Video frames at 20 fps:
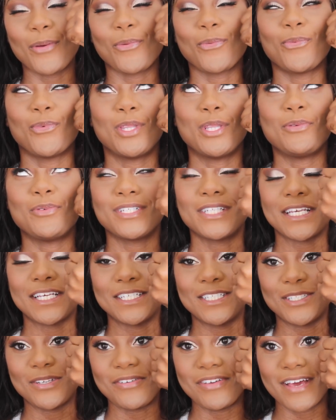I really wish I
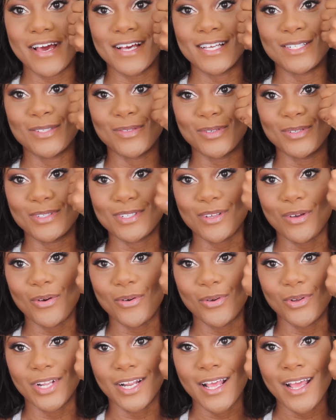could show you guys rose
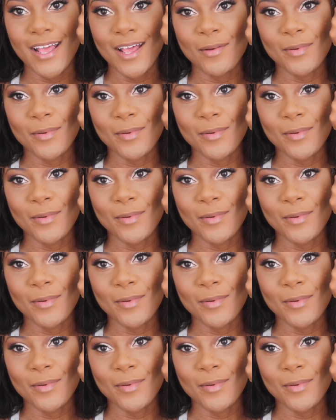gold.